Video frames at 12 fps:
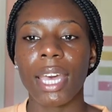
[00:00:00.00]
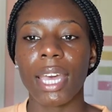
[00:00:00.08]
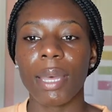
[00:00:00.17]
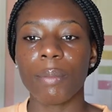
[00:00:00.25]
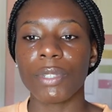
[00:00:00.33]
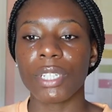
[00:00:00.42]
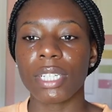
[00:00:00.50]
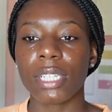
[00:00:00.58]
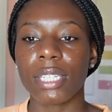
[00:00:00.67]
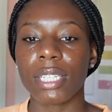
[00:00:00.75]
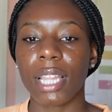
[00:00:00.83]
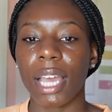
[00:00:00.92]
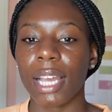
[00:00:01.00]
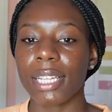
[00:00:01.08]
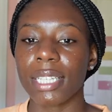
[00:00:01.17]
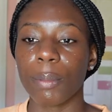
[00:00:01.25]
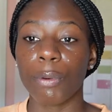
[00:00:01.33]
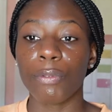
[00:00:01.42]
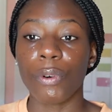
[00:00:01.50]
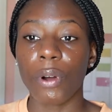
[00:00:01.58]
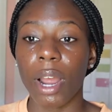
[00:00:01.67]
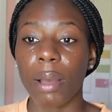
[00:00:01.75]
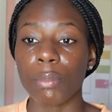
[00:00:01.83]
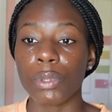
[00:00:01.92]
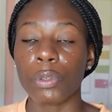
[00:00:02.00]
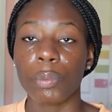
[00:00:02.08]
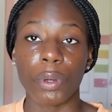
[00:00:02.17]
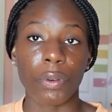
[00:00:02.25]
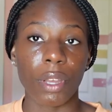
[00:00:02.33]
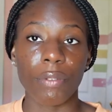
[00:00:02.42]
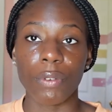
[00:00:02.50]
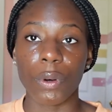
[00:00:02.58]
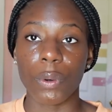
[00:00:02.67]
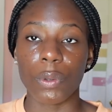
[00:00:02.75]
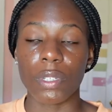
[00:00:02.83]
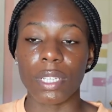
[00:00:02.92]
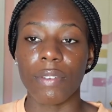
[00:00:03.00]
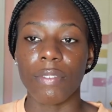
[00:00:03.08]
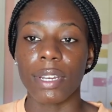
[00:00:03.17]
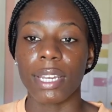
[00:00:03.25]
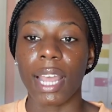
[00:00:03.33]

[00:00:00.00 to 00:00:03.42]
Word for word: am just, like I said before, I'm super grateful to even